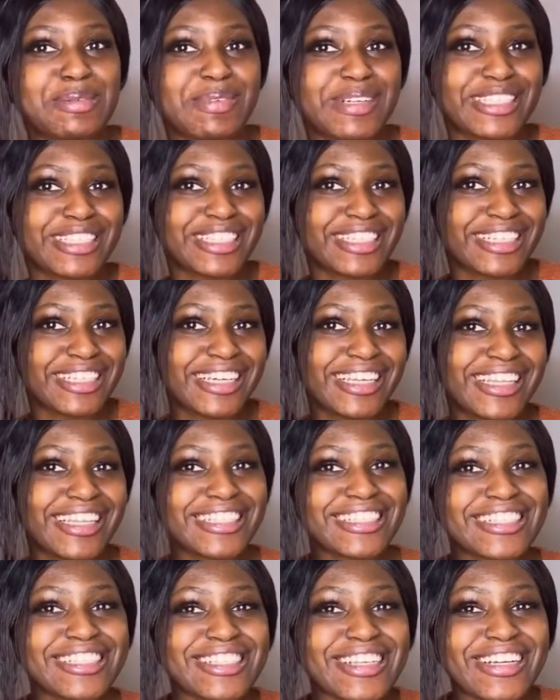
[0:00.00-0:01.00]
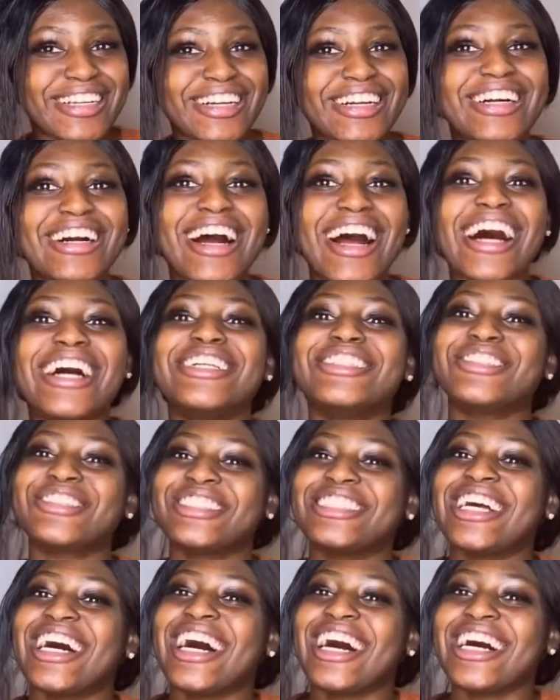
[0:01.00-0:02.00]
channel this is your girl
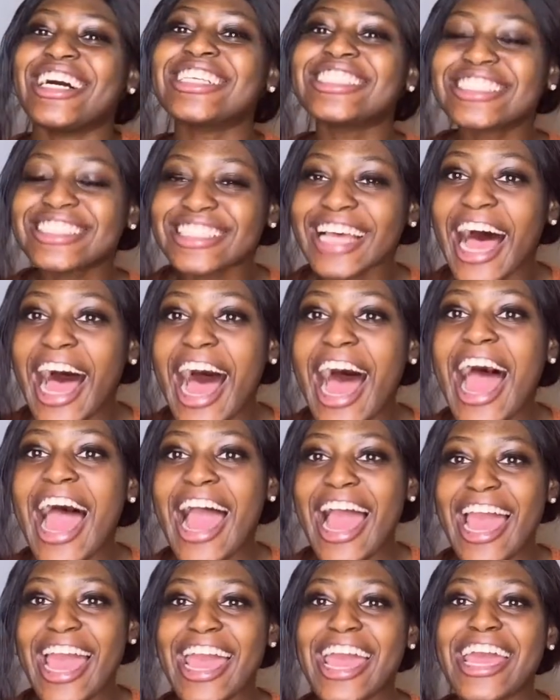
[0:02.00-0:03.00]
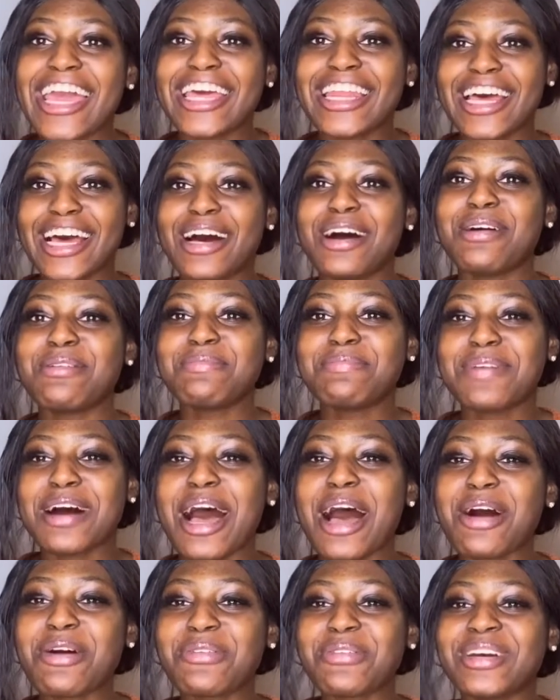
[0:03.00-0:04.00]
Anjuna Ansa and I'm
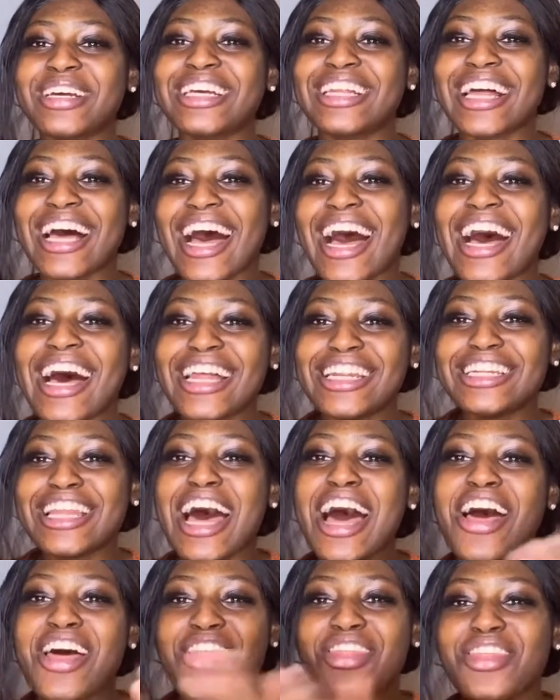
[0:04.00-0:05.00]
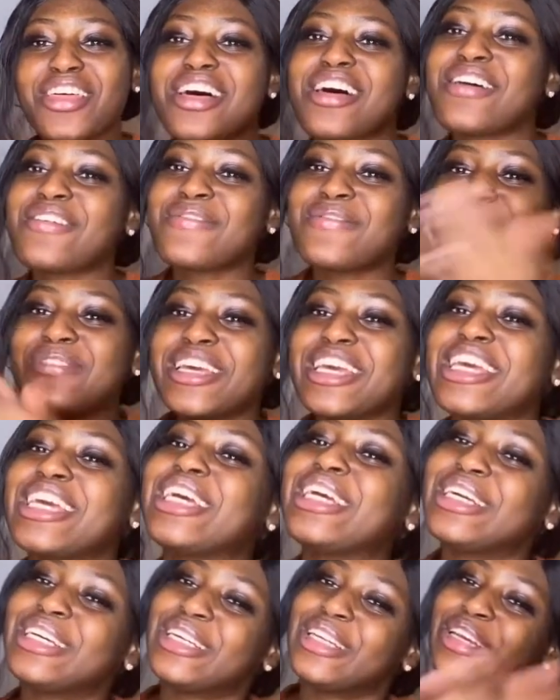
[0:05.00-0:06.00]
back with another
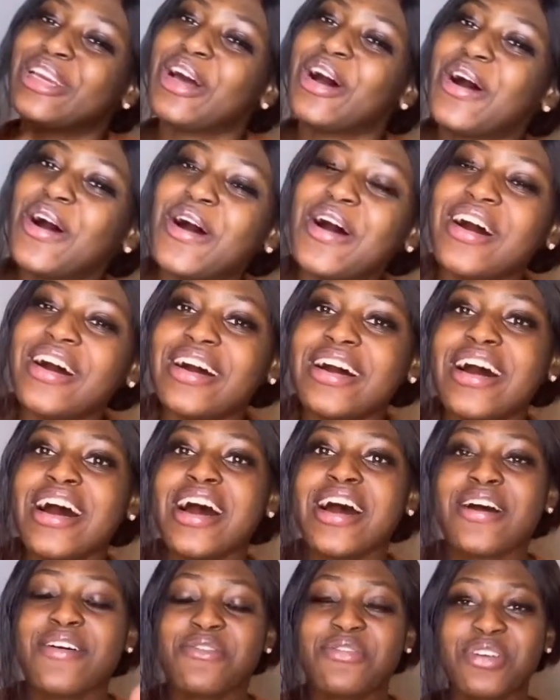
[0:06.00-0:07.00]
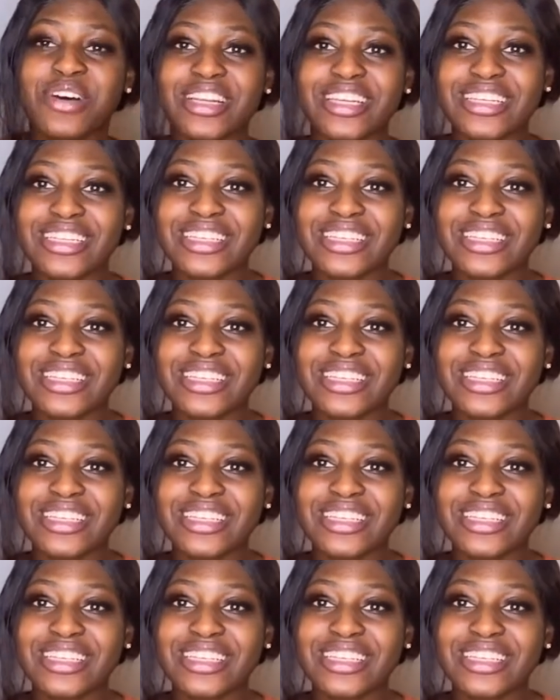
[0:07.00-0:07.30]
video for the